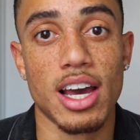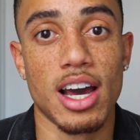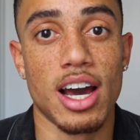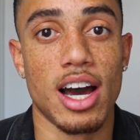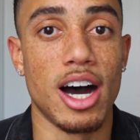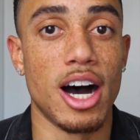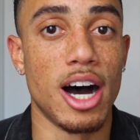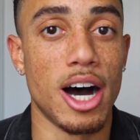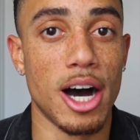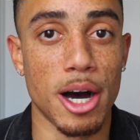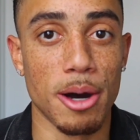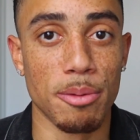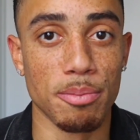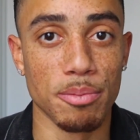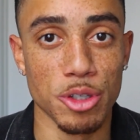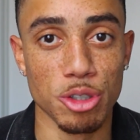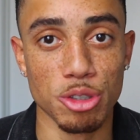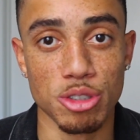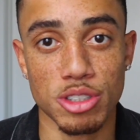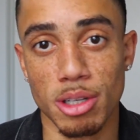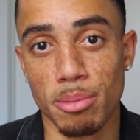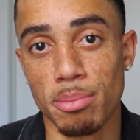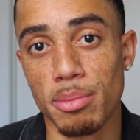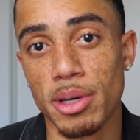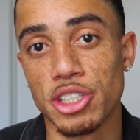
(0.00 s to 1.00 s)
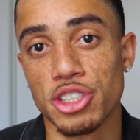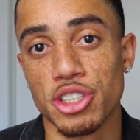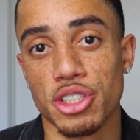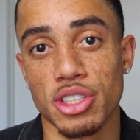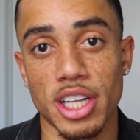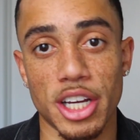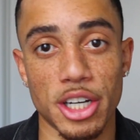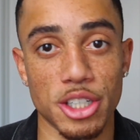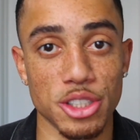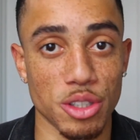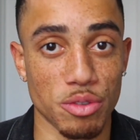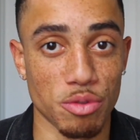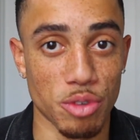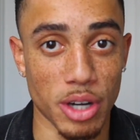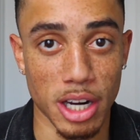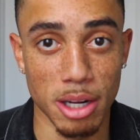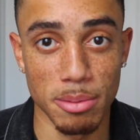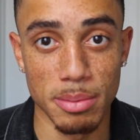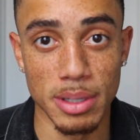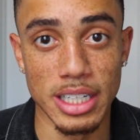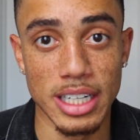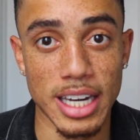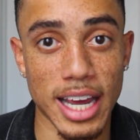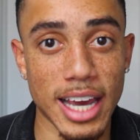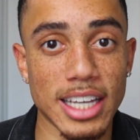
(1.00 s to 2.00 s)
um, you submit your letters of
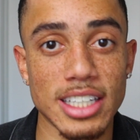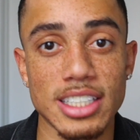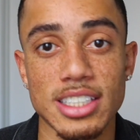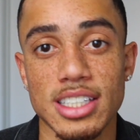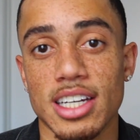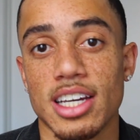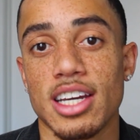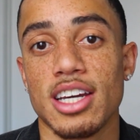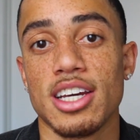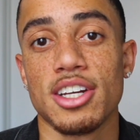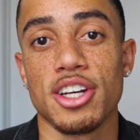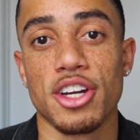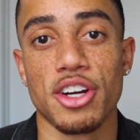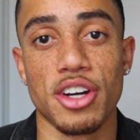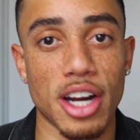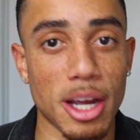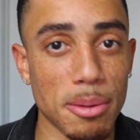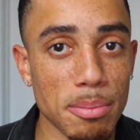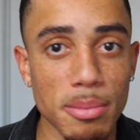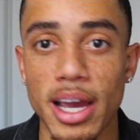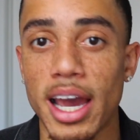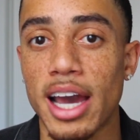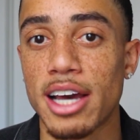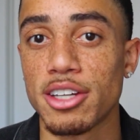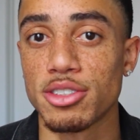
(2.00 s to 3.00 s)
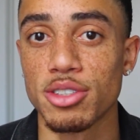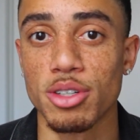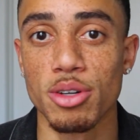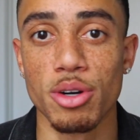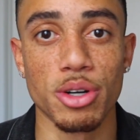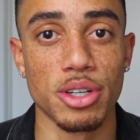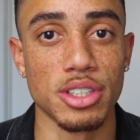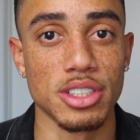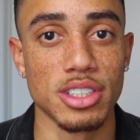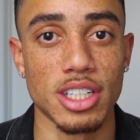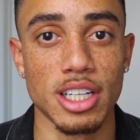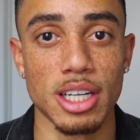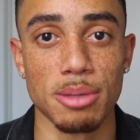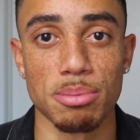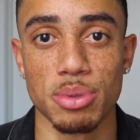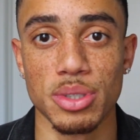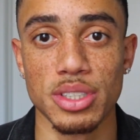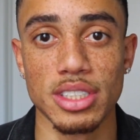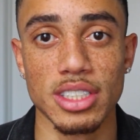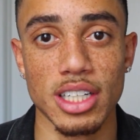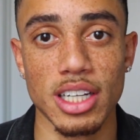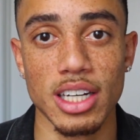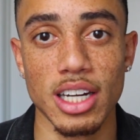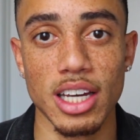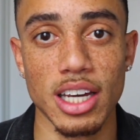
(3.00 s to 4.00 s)
recommendation, your MCAT scores get
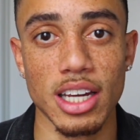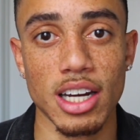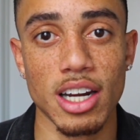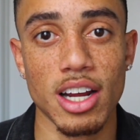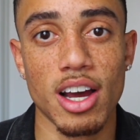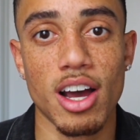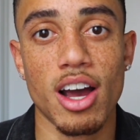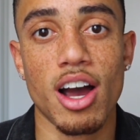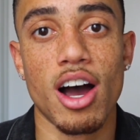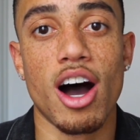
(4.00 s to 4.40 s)
presented,